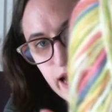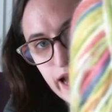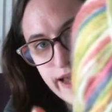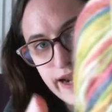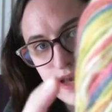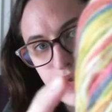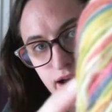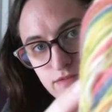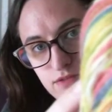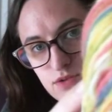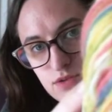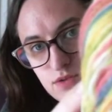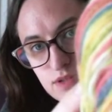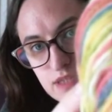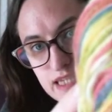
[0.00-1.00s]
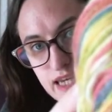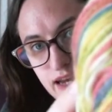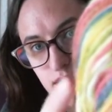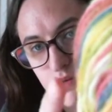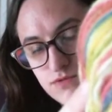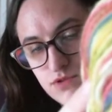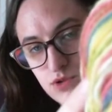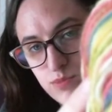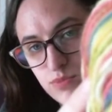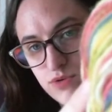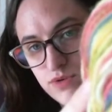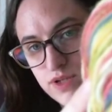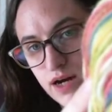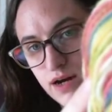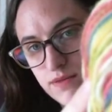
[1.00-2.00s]
and I have a skein of the blue
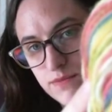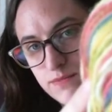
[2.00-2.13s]
yarn.